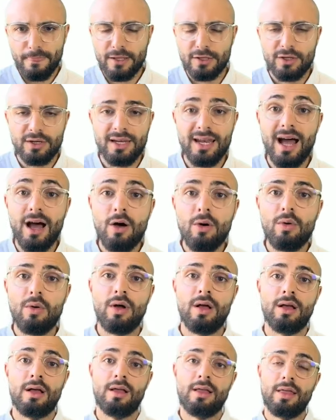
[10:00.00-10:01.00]
Now
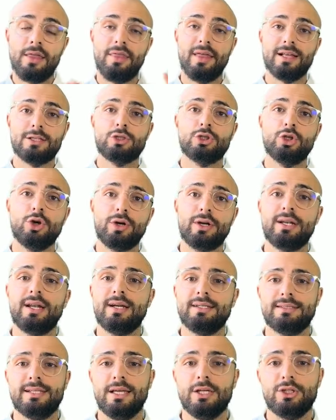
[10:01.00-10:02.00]
that's
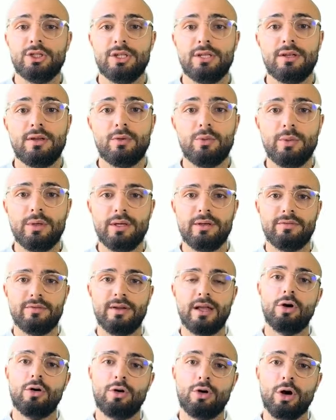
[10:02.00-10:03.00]
tokenization. We've
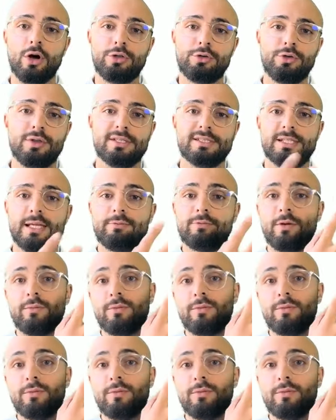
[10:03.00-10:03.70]
now gone through the step from